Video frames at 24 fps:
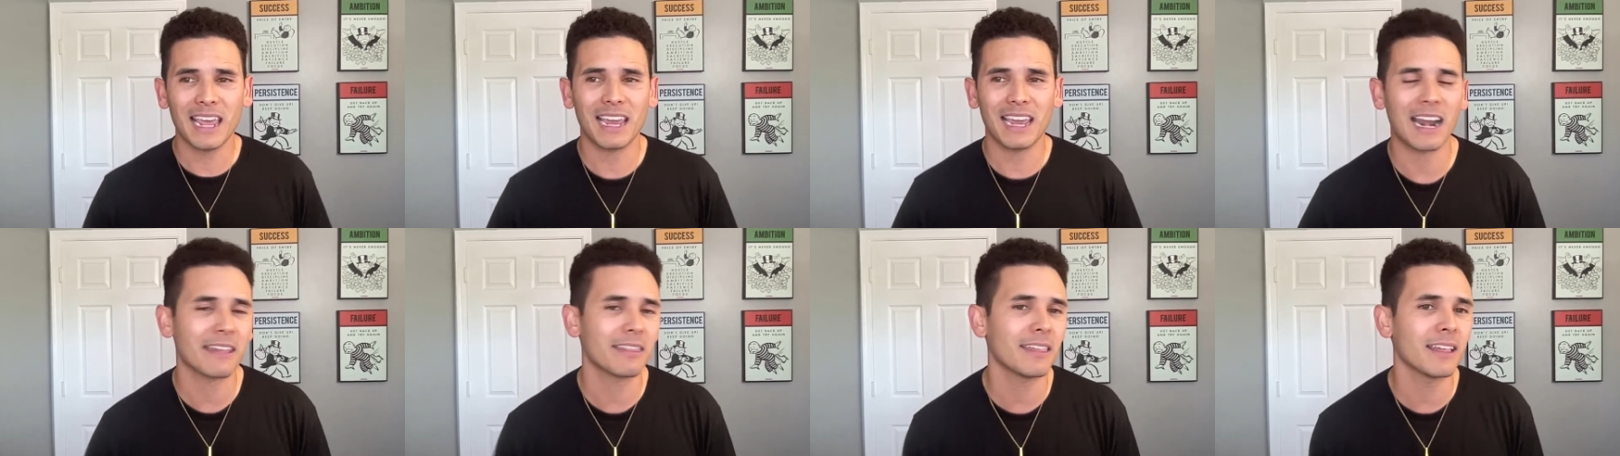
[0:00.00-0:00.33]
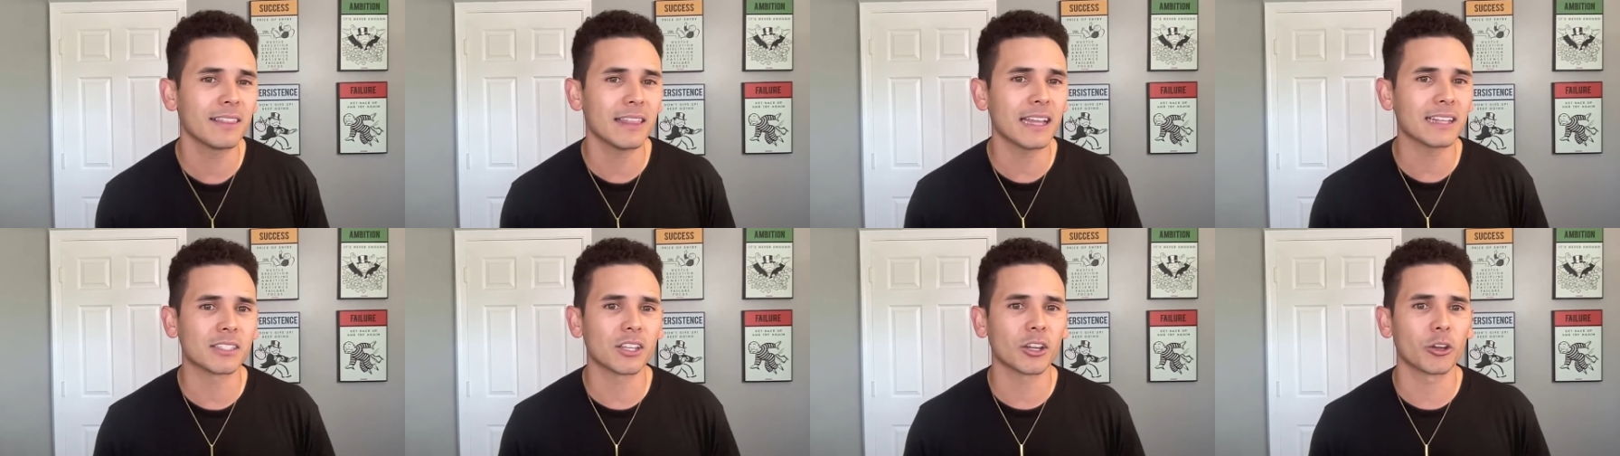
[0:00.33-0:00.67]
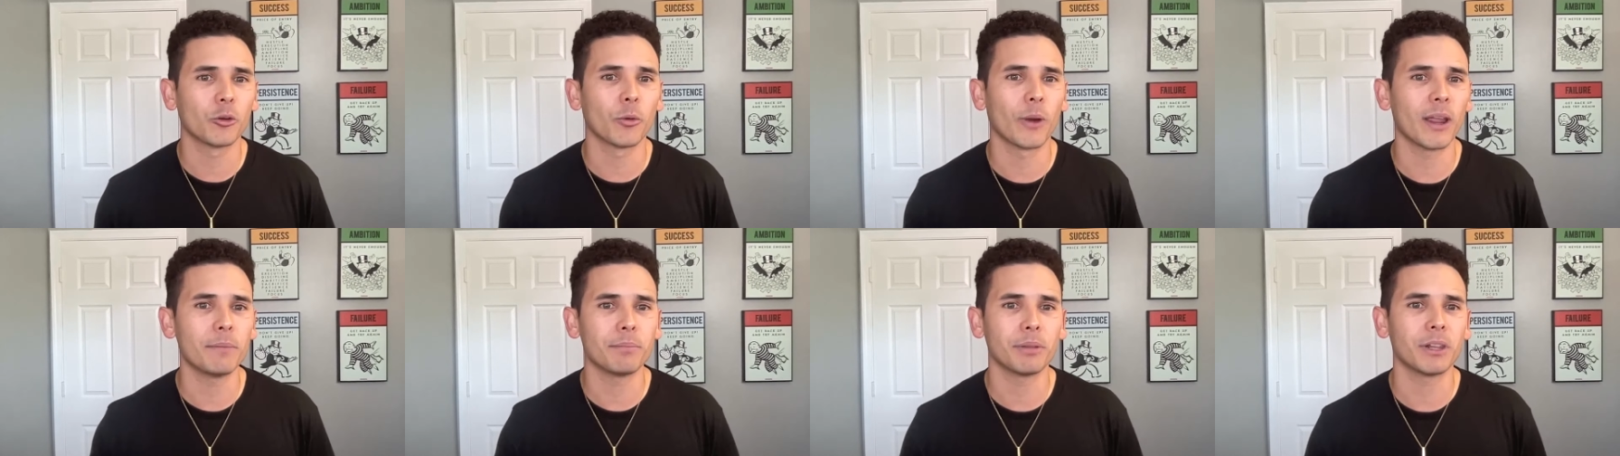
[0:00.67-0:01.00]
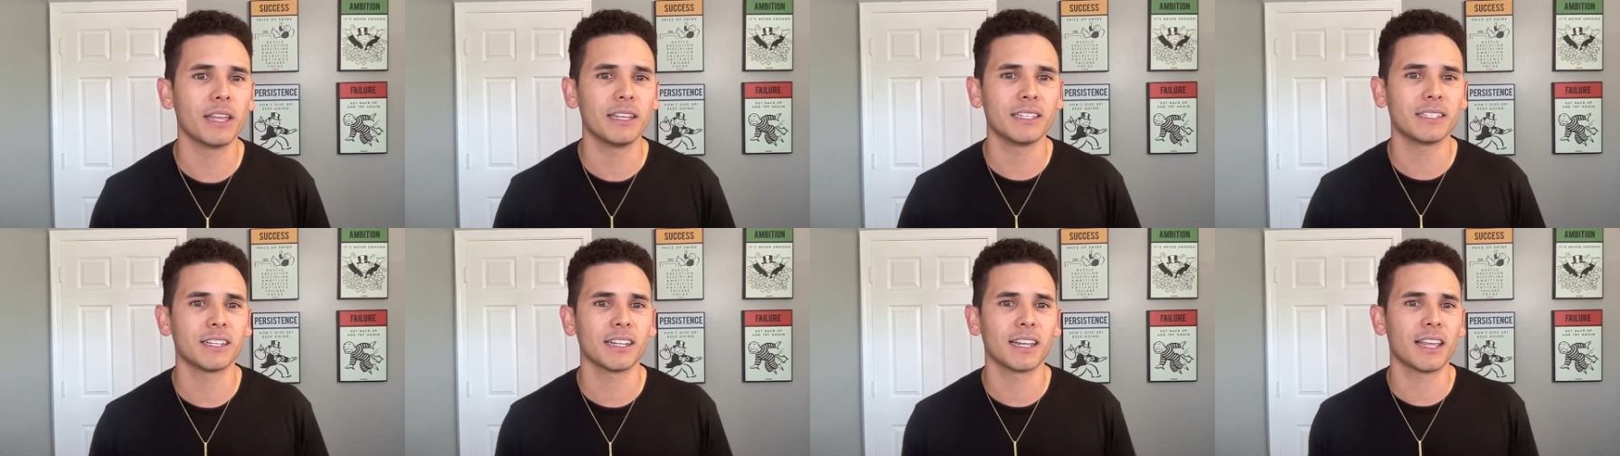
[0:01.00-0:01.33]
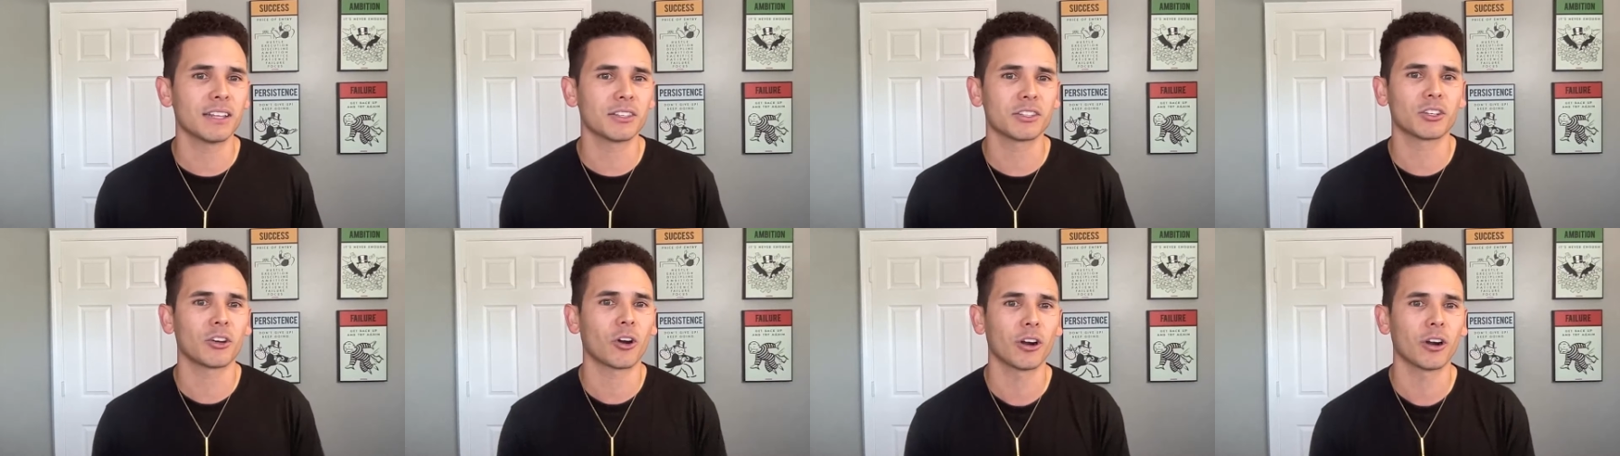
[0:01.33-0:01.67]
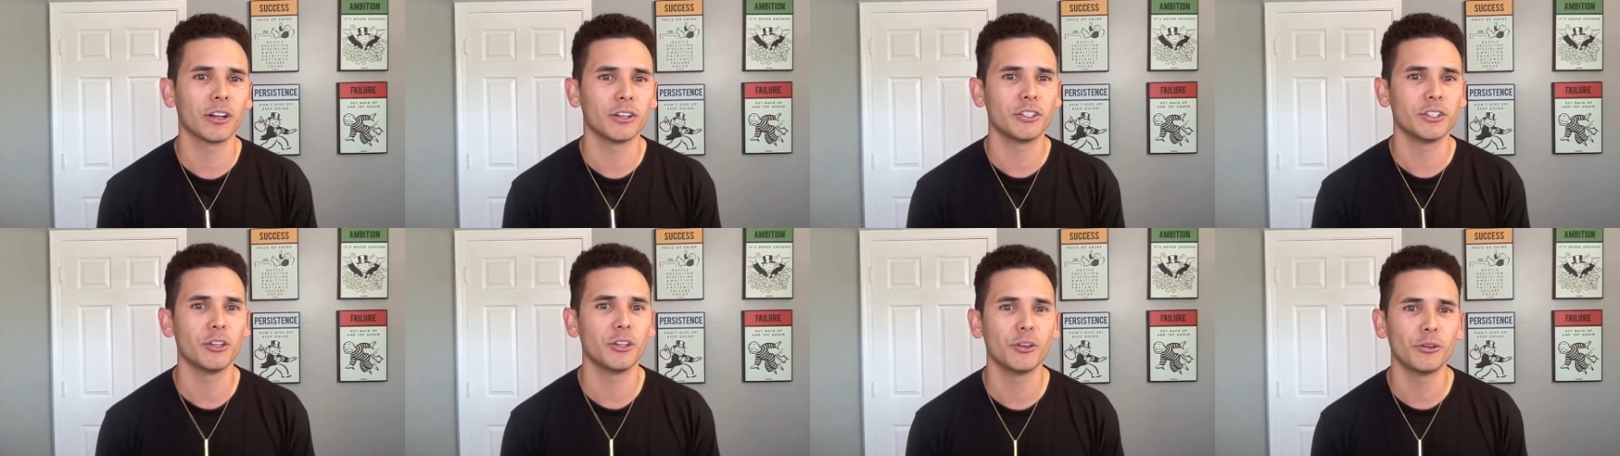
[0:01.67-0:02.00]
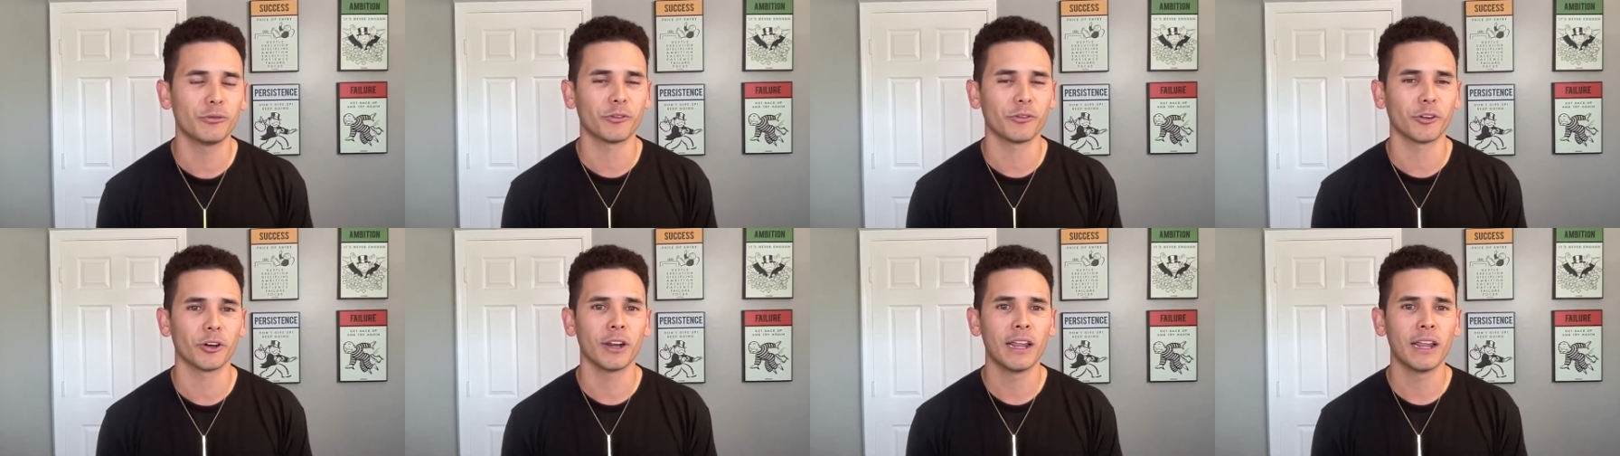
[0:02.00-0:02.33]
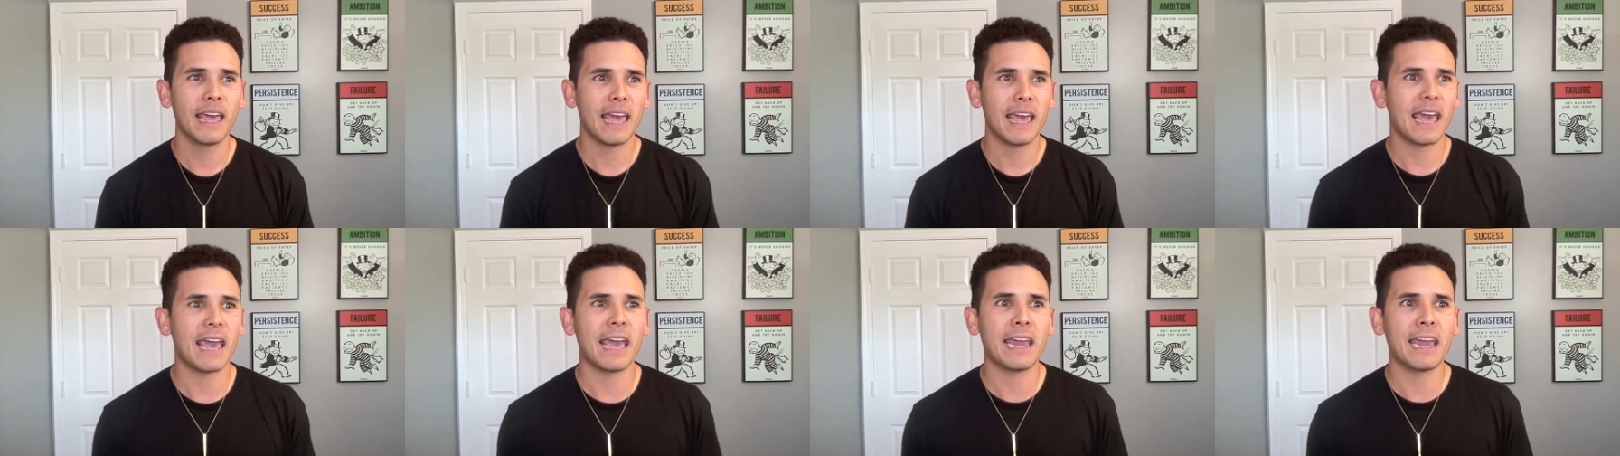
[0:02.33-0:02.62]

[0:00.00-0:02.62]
And I think that's a great place to get started too for